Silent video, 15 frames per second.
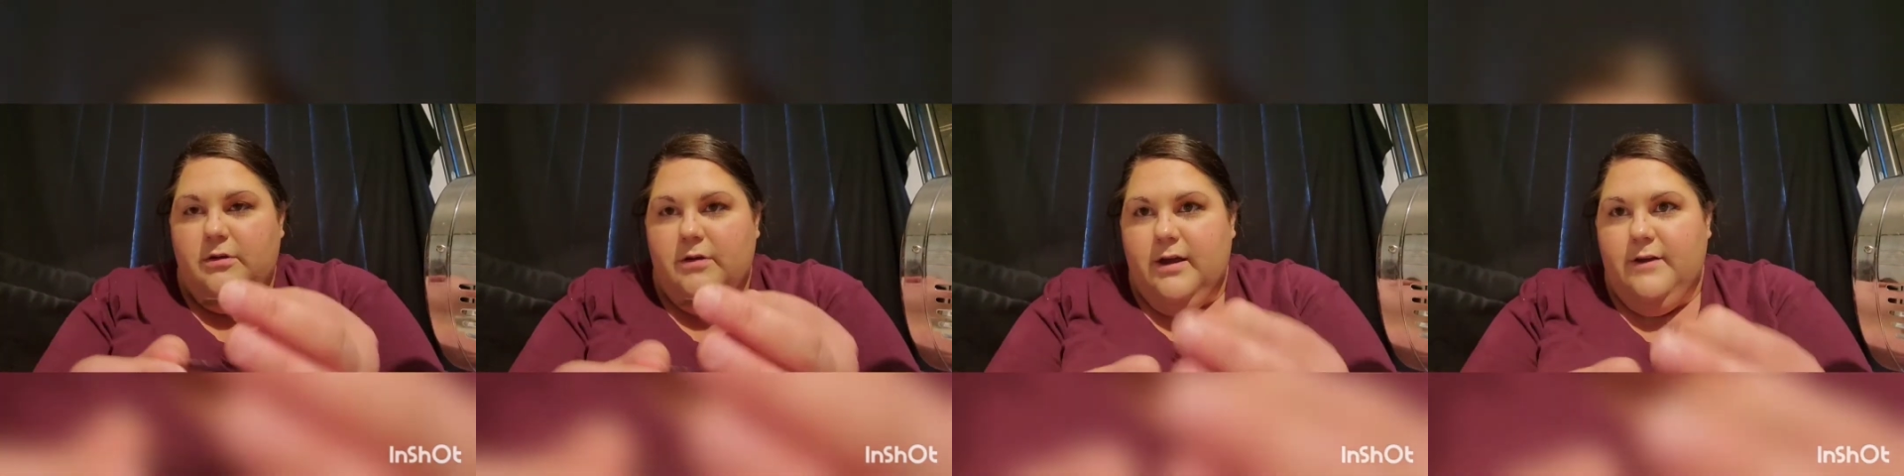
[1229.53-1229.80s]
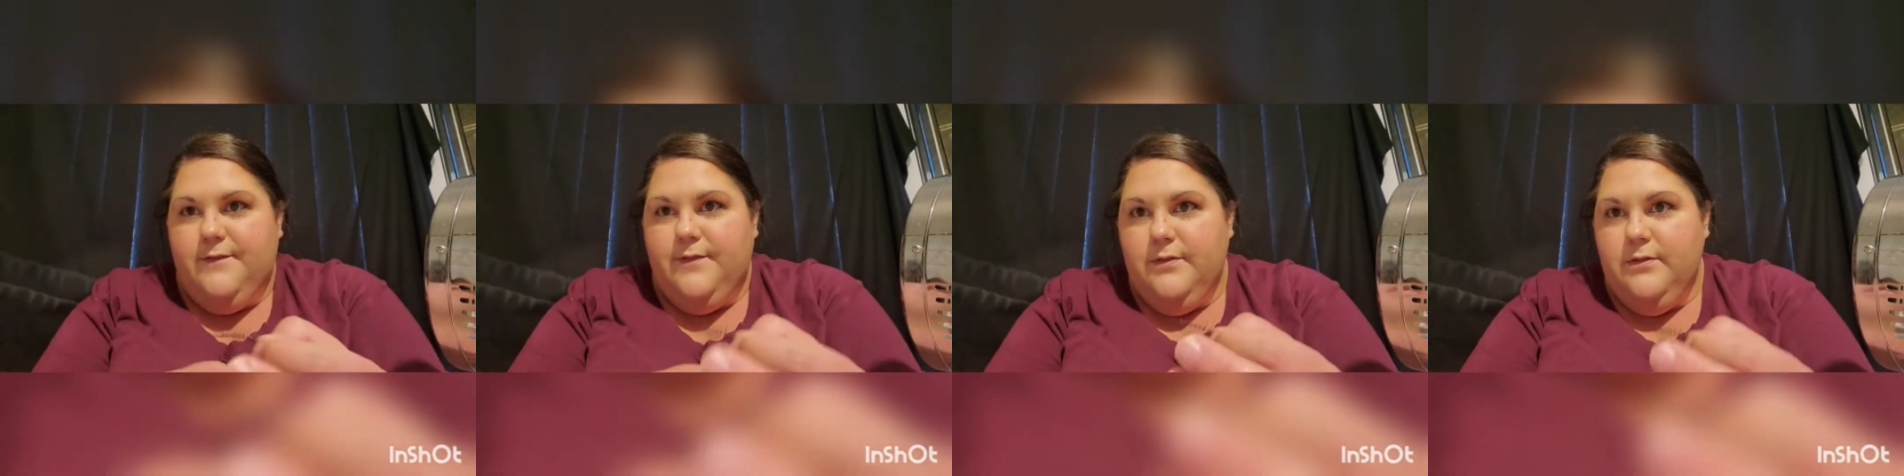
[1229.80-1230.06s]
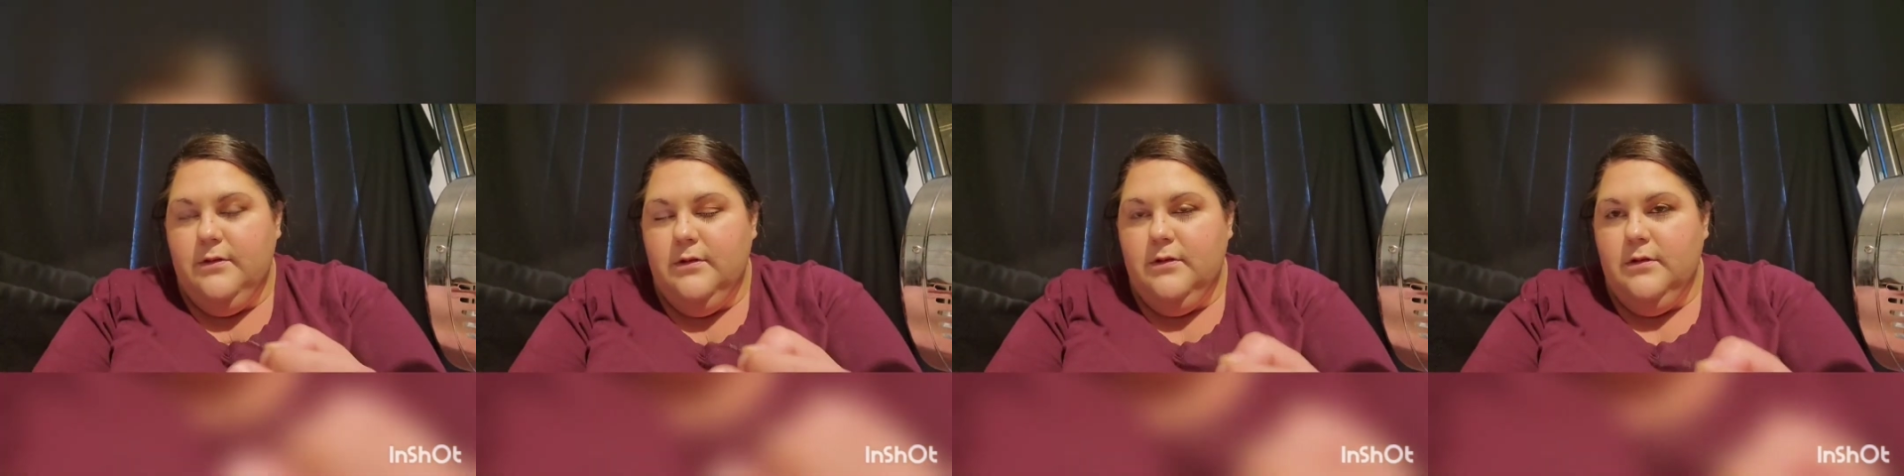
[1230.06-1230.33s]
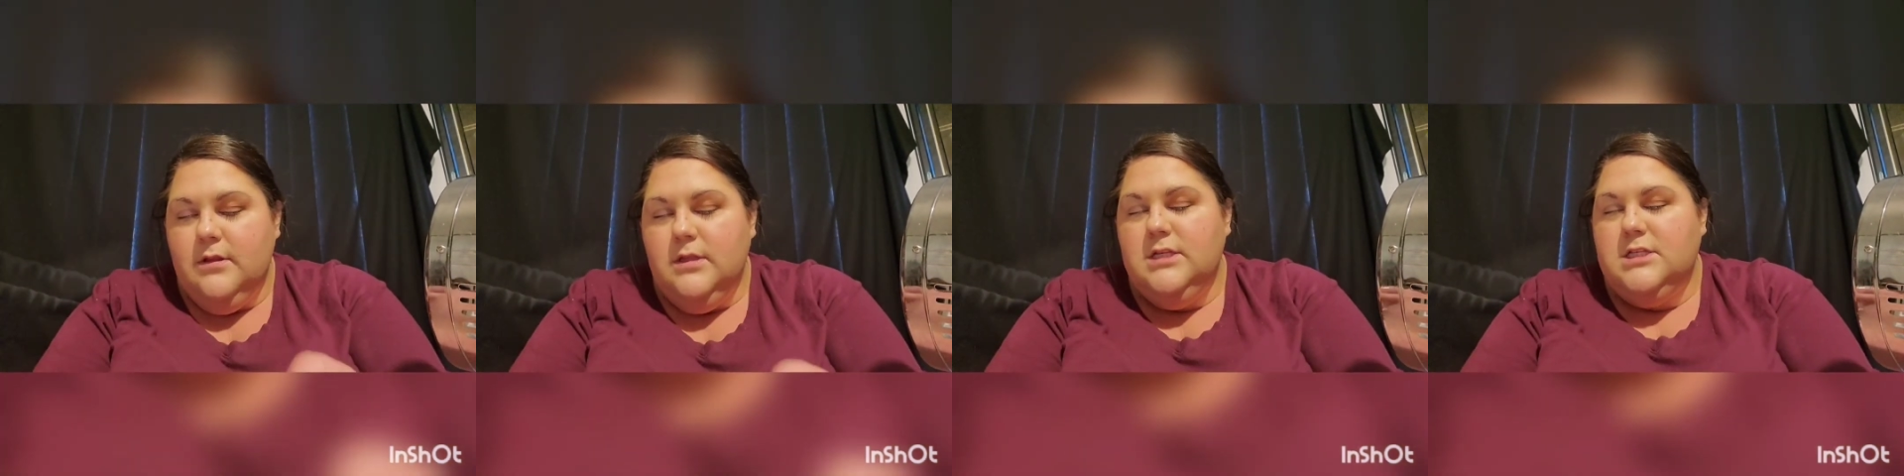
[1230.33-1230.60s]
have
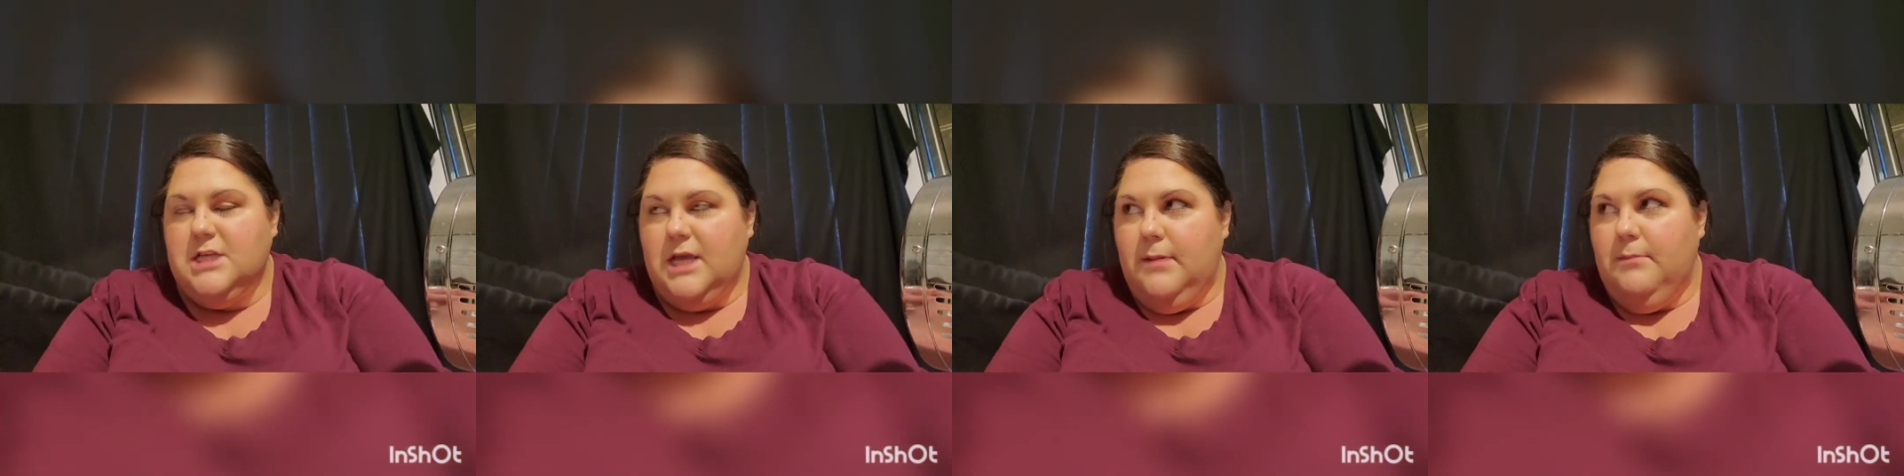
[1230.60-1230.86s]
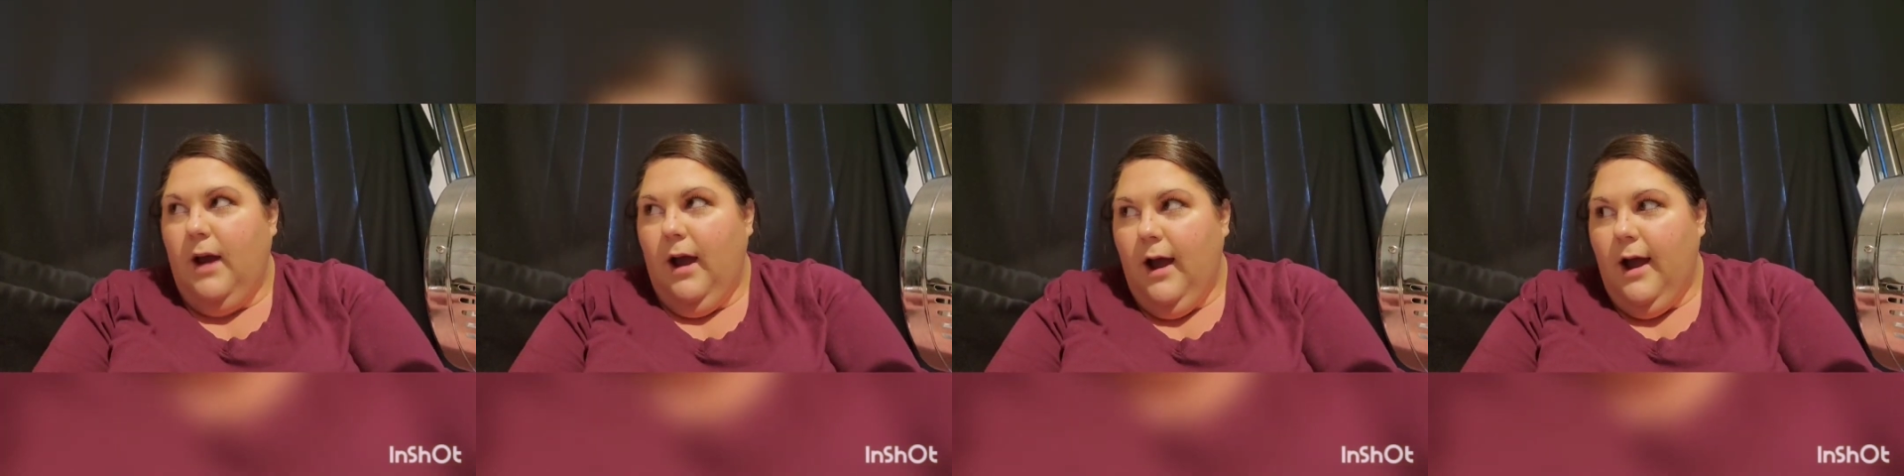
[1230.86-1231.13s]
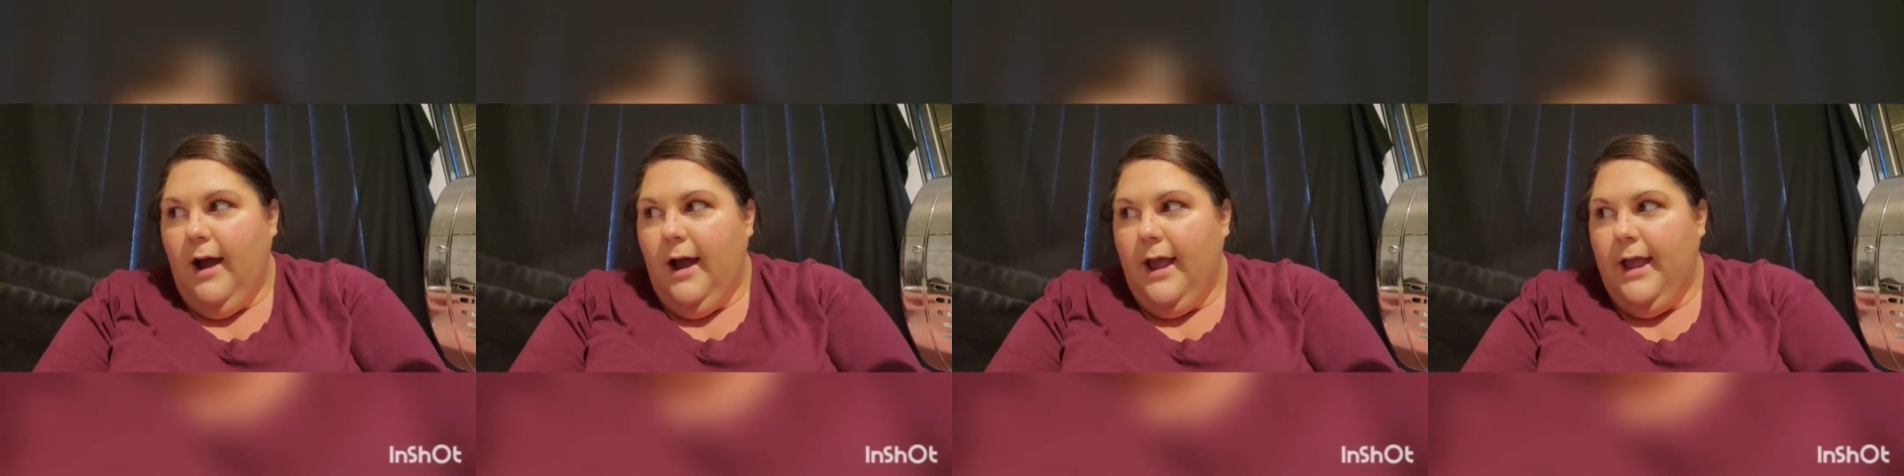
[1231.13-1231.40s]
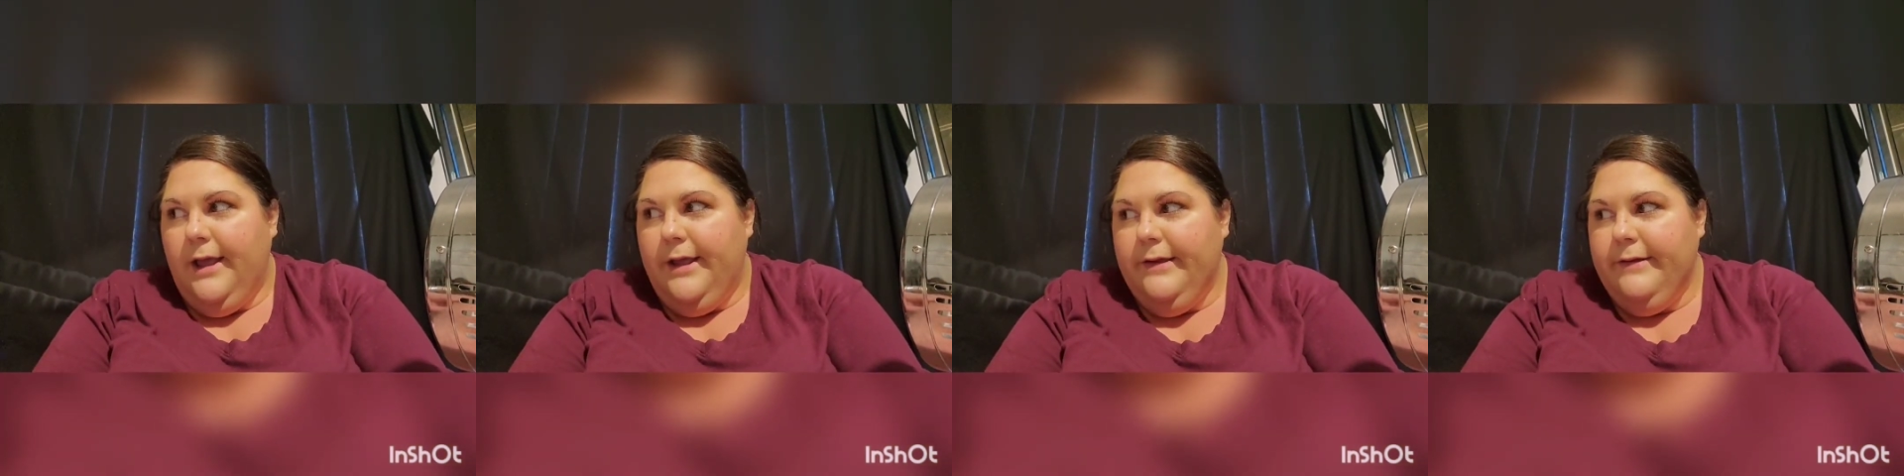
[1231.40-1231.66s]
the same
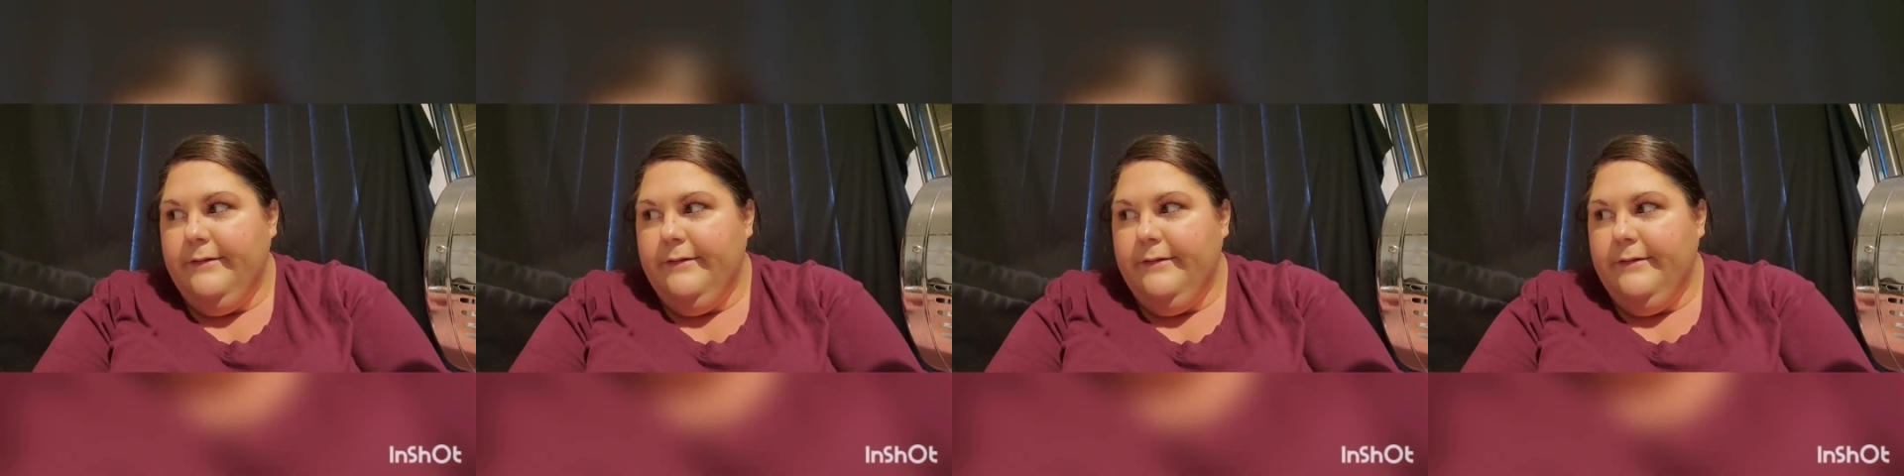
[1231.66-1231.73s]
eye.